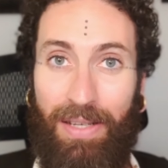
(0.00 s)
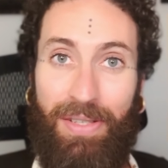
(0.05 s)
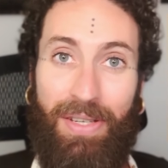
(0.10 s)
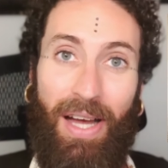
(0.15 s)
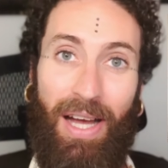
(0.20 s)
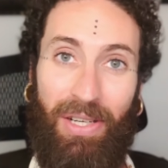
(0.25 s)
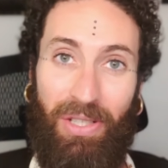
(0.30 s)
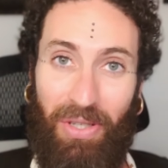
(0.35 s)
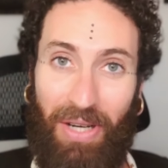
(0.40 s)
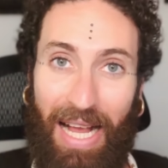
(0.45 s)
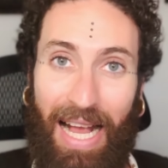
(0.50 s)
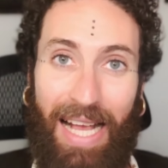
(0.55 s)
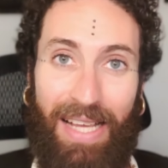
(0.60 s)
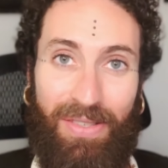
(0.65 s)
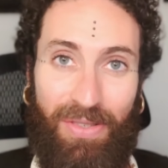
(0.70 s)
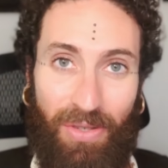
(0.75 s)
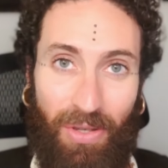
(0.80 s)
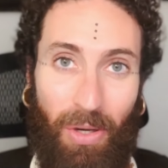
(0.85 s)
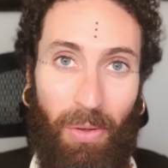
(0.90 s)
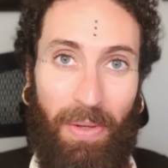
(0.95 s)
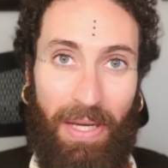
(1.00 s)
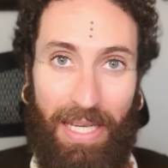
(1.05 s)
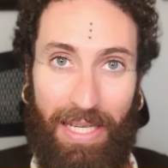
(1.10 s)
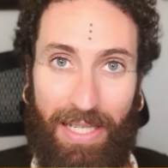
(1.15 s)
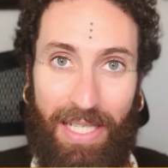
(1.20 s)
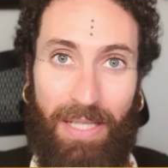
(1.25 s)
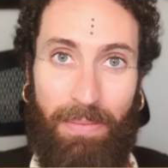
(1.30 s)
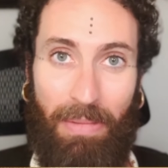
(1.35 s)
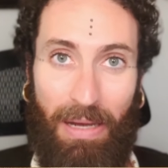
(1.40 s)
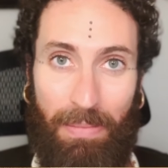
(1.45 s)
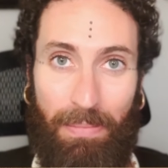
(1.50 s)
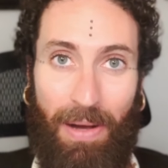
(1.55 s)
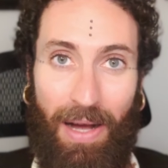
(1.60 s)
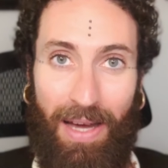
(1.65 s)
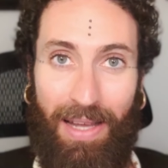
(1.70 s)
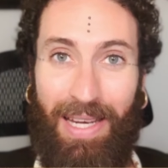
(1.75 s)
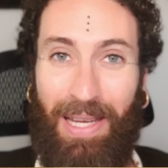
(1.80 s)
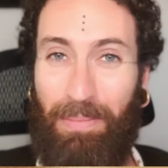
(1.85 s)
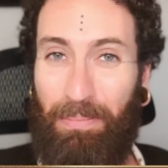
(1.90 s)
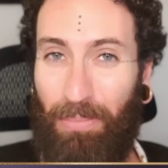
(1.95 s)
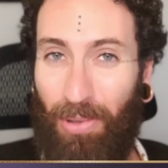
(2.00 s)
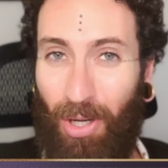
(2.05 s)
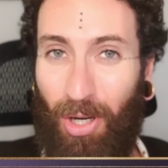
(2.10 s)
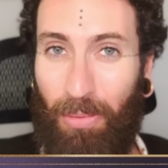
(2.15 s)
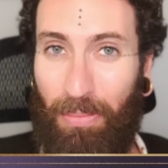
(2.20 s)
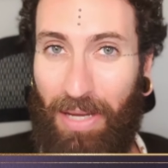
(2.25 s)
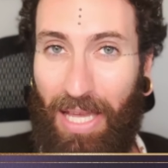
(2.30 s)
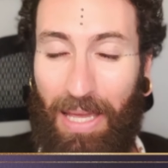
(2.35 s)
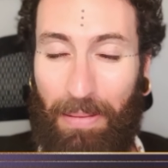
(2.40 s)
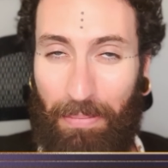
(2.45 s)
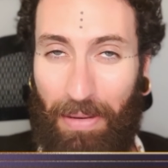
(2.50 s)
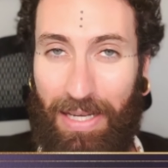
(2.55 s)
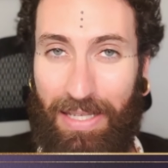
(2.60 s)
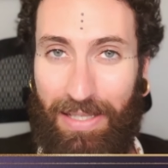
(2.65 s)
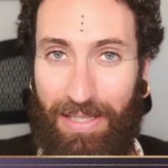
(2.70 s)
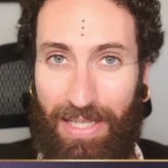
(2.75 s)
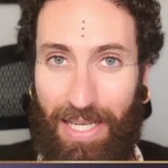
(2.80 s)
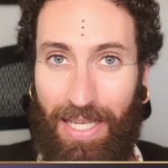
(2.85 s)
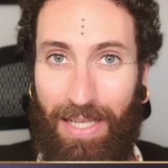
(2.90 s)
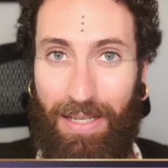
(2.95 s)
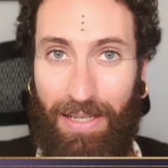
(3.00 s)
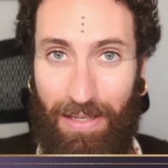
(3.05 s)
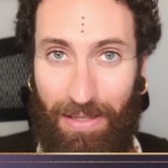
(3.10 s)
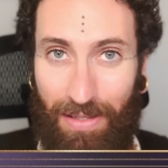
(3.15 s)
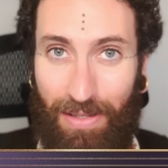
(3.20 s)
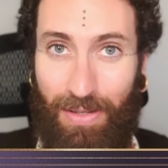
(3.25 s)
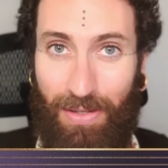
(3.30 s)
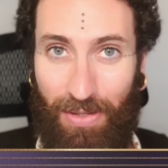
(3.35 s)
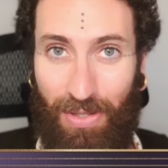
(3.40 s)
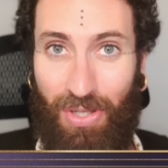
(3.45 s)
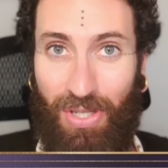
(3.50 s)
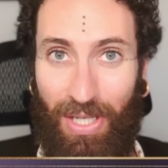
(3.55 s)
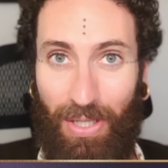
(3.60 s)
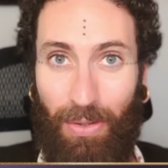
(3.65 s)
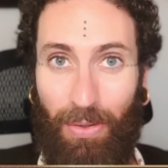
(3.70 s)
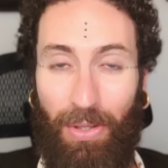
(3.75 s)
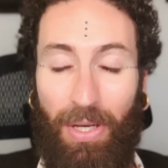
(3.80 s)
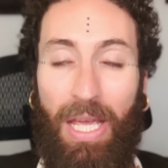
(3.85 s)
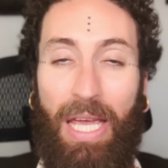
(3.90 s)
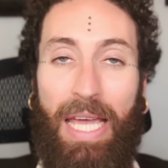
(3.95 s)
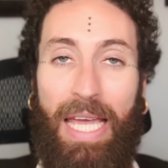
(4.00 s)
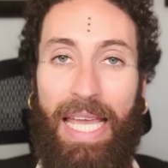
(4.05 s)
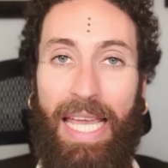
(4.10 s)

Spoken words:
a doctor has to go into my body and permeate my skin shield